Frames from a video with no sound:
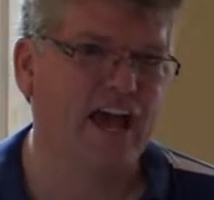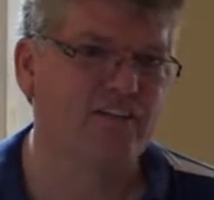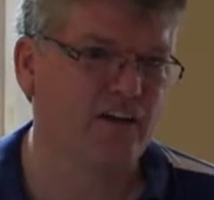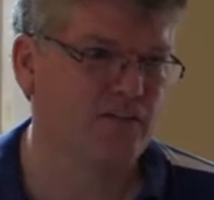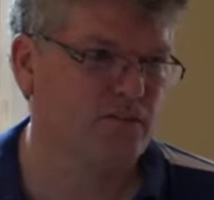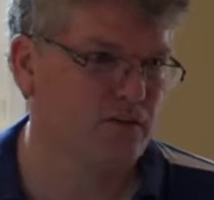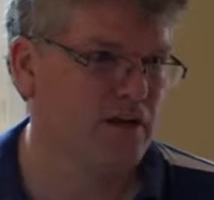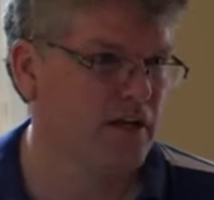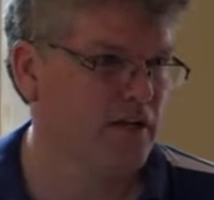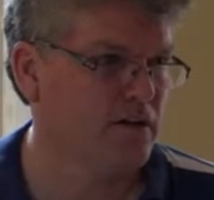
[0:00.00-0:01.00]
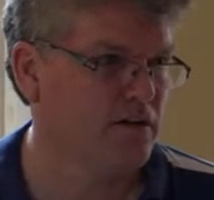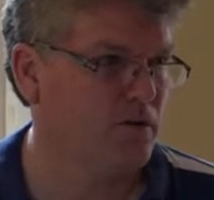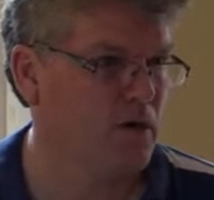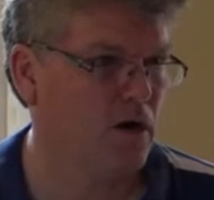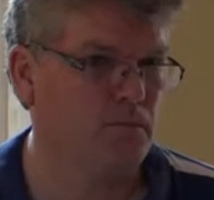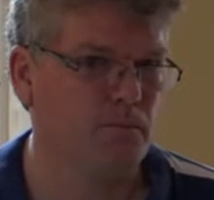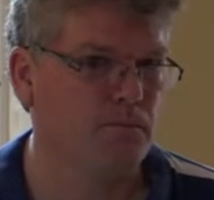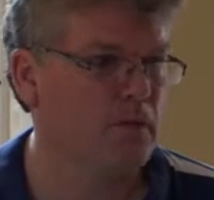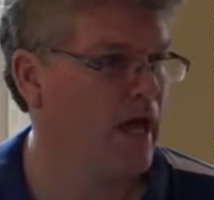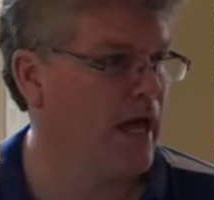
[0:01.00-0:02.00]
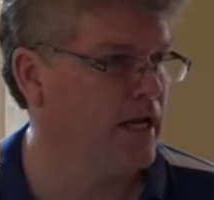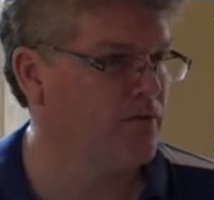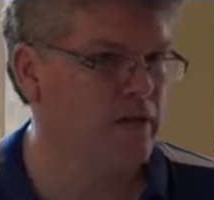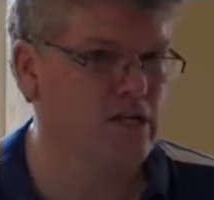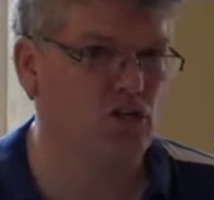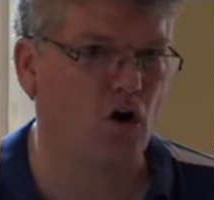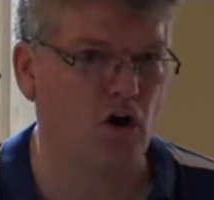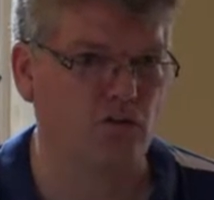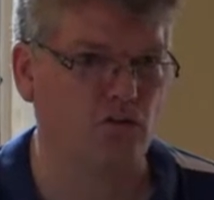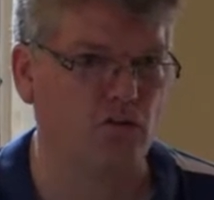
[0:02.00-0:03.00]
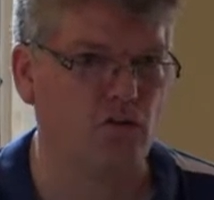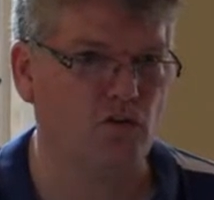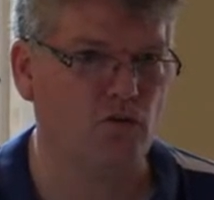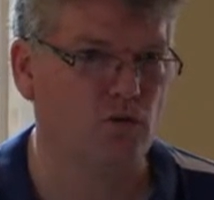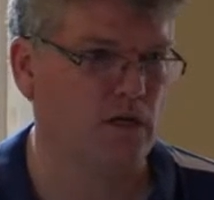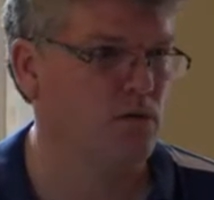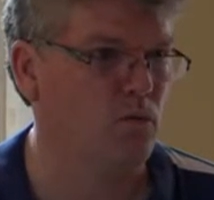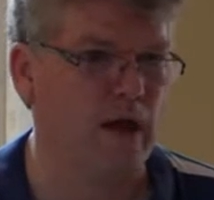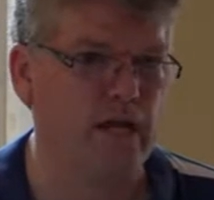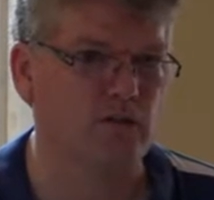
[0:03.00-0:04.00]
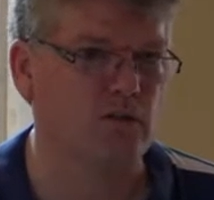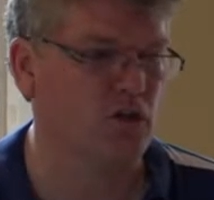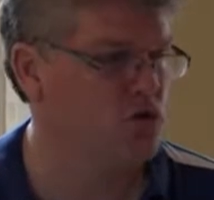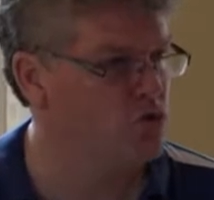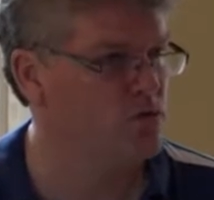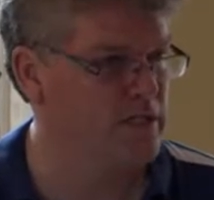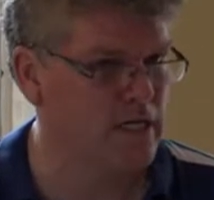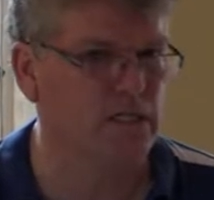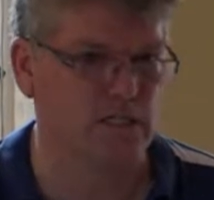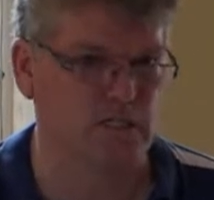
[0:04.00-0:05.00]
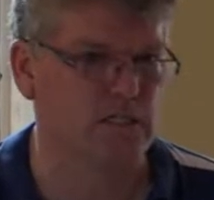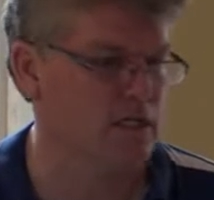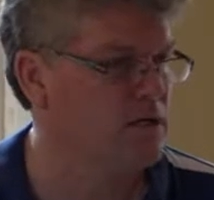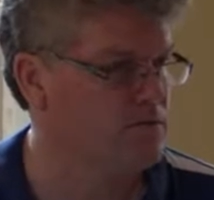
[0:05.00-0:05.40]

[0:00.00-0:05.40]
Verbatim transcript: as I've treating your mom. And if he talks to you in ways that you didn't see